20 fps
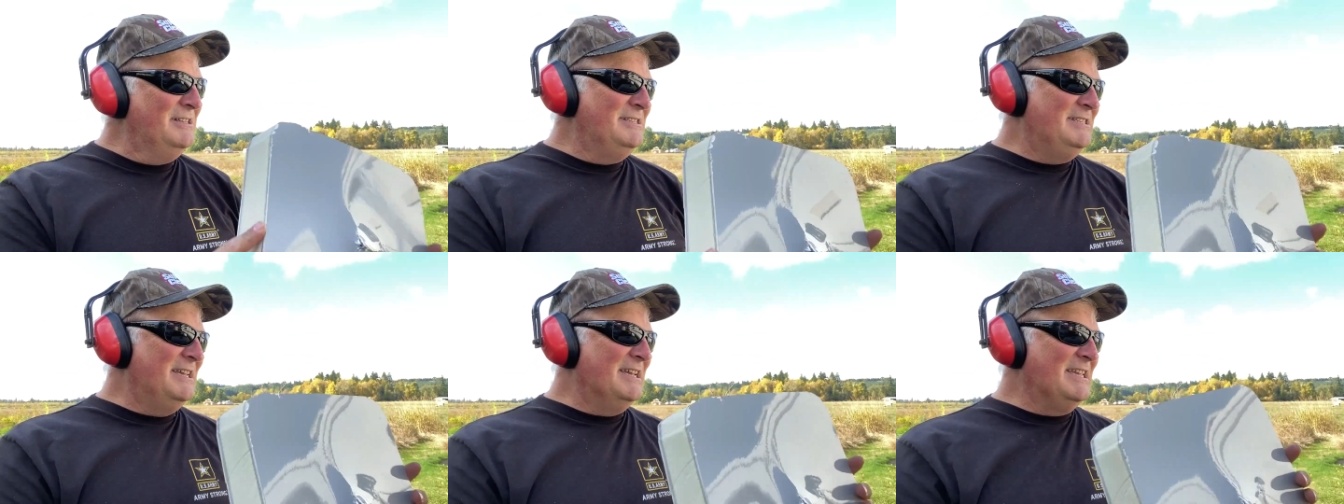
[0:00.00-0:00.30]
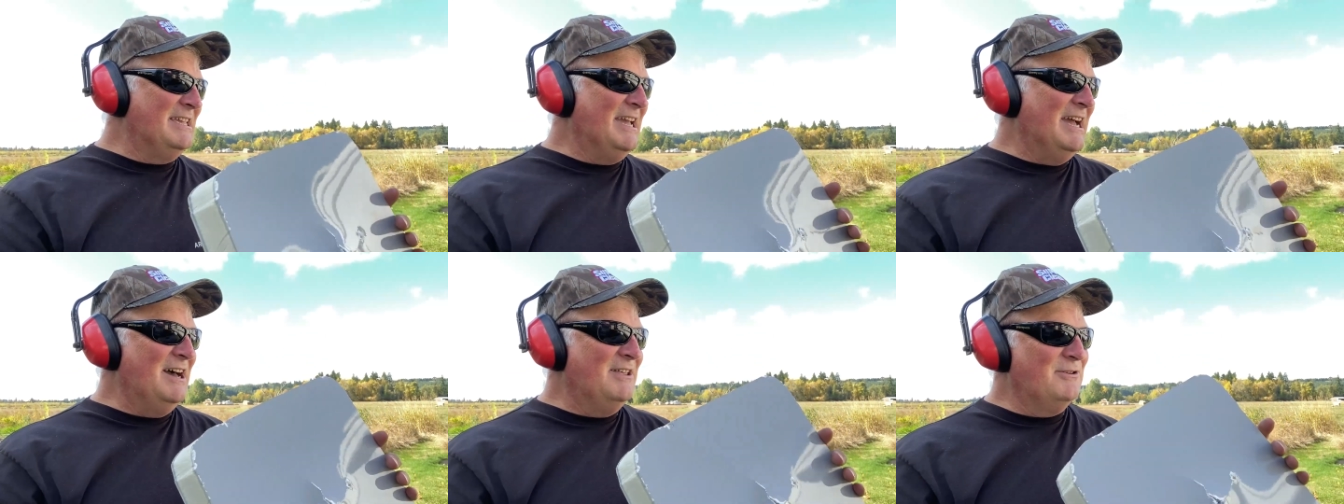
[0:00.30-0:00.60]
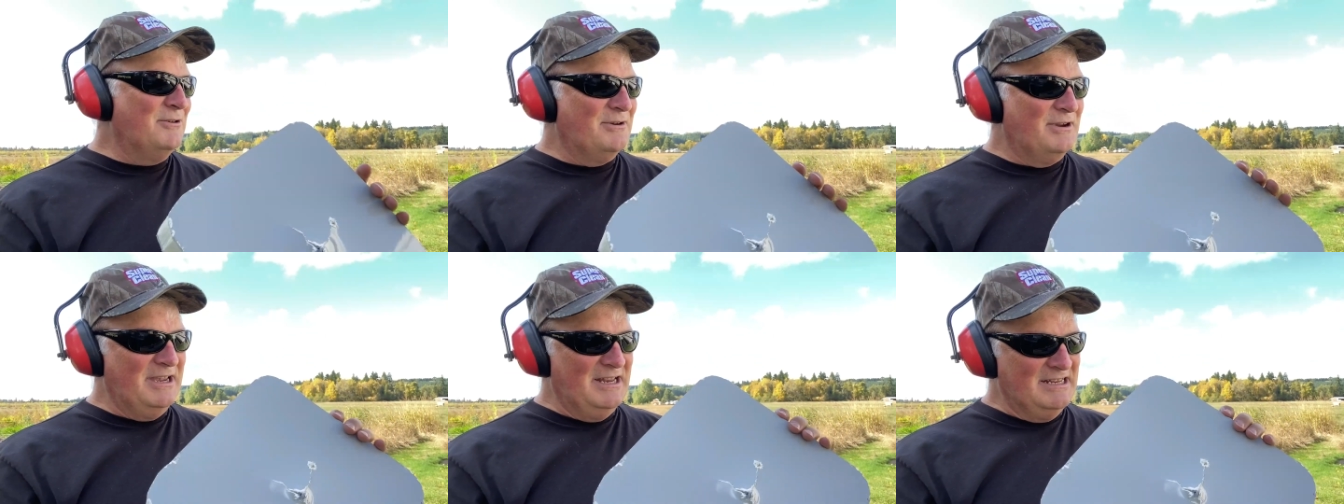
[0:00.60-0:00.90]

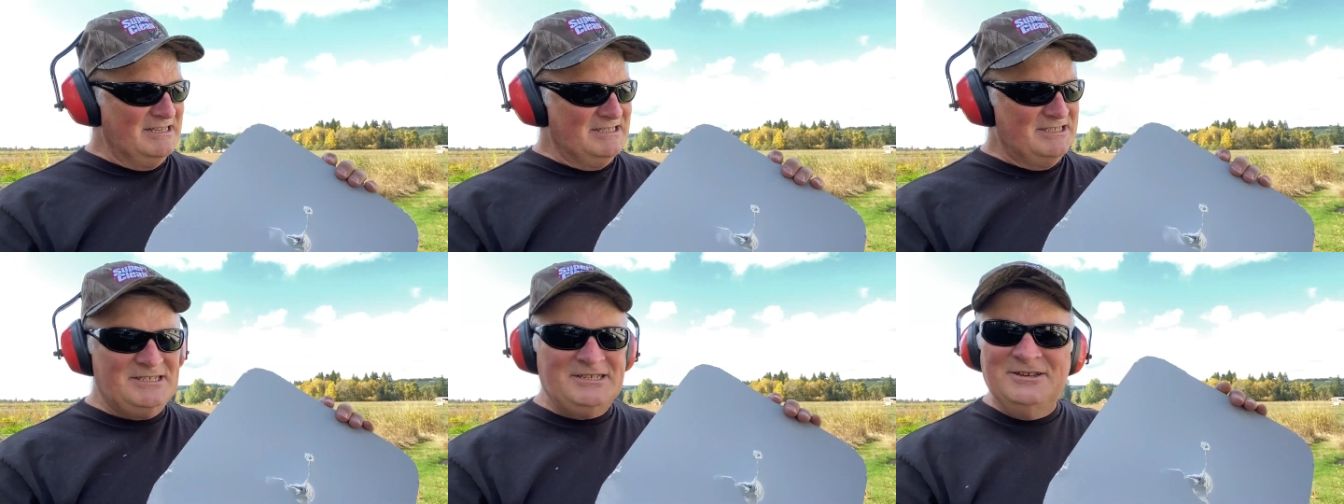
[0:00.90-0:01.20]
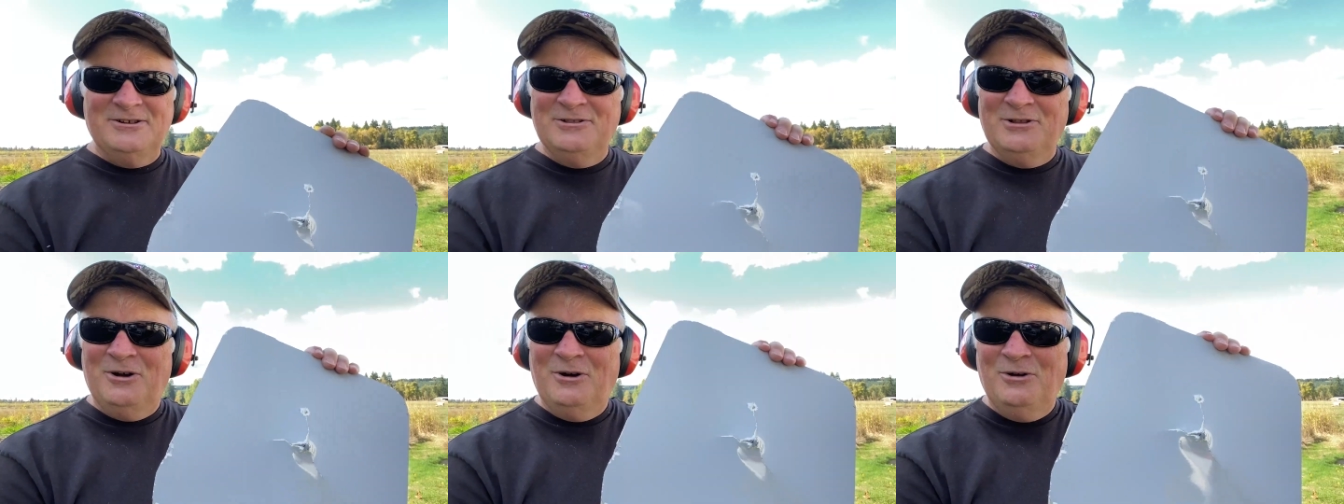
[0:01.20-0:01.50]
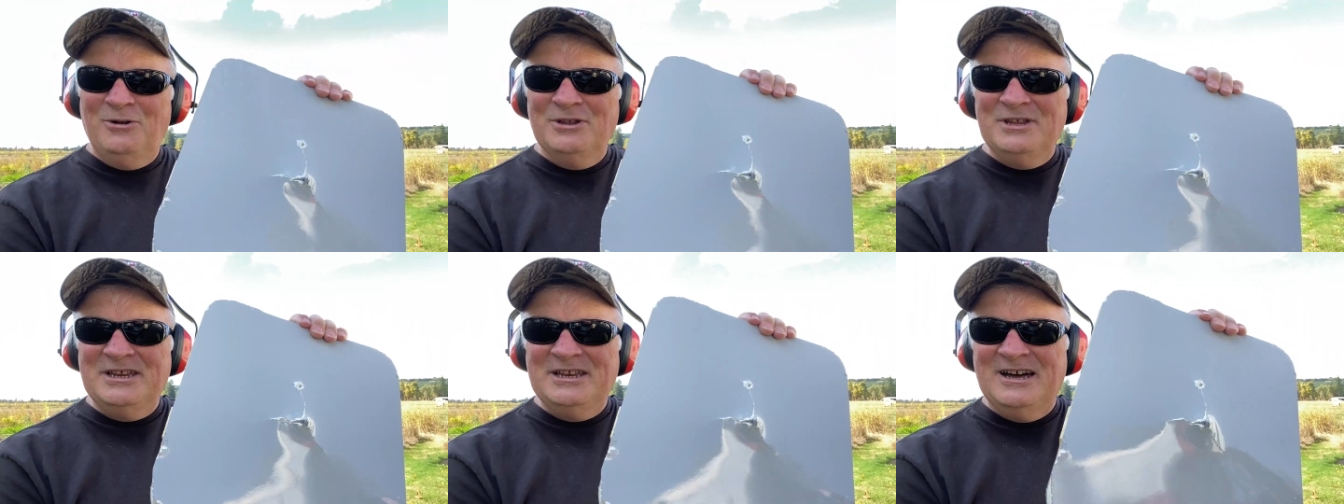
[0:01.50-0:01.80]
together. It is still
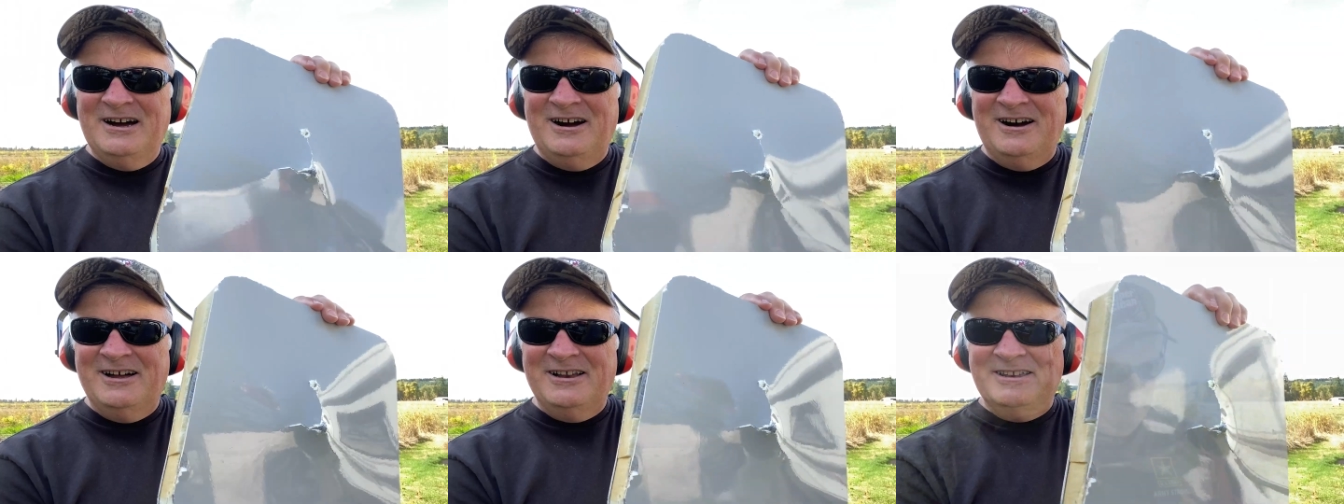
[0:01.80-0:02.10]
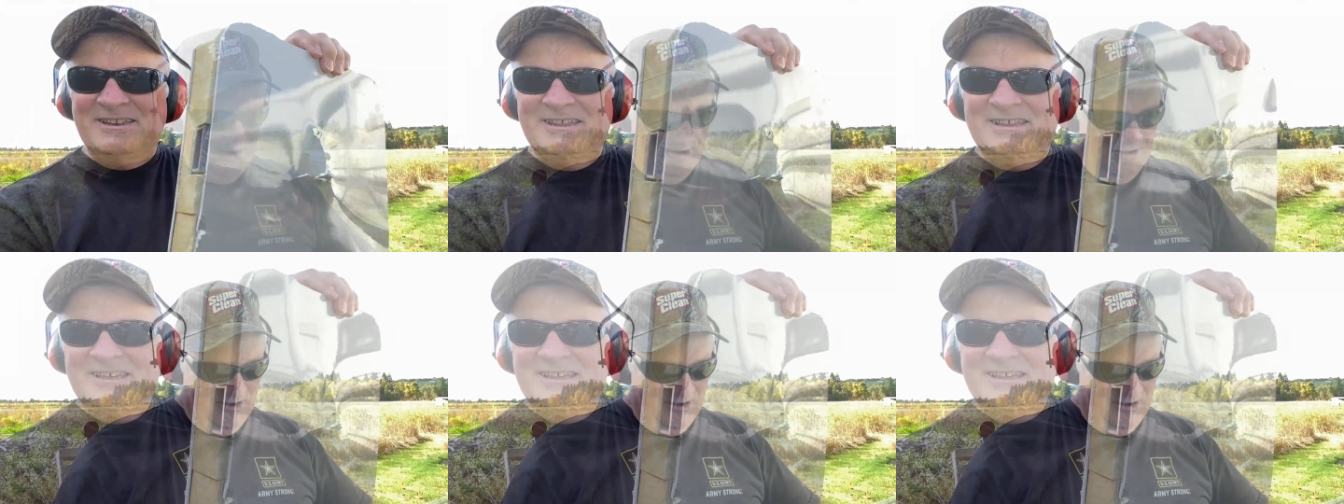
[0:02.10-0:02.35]
holding on,